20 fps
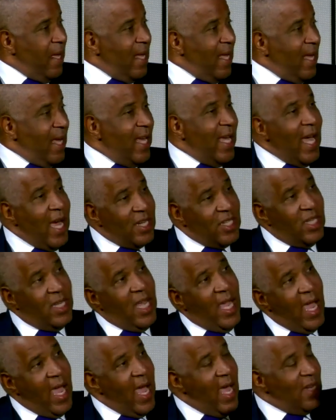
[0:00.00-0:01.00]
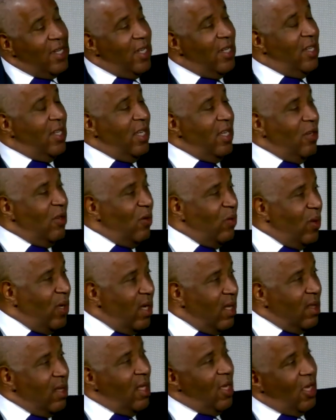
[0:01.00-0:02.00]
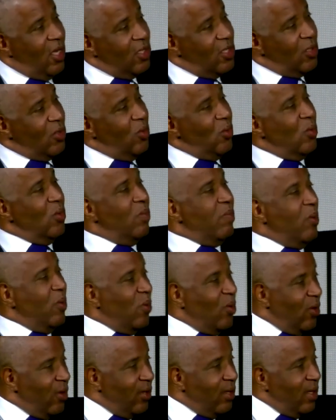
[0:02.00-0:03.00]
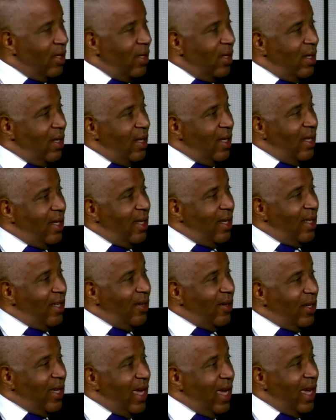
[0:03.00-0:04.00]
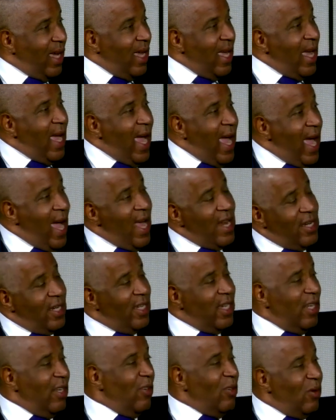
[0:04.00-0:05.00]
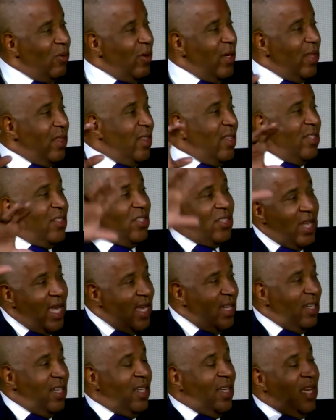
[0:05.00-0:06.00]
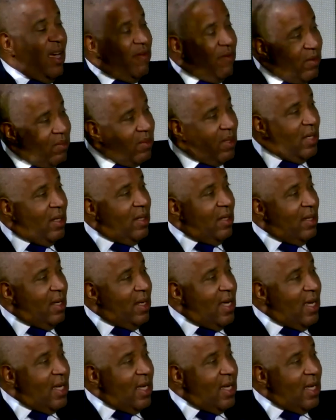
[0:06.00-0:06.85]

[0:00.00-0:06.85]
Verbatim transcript: Mm -hmm. He actually had to deal with a school board. Mm -hmm okay, had to deal with the state government.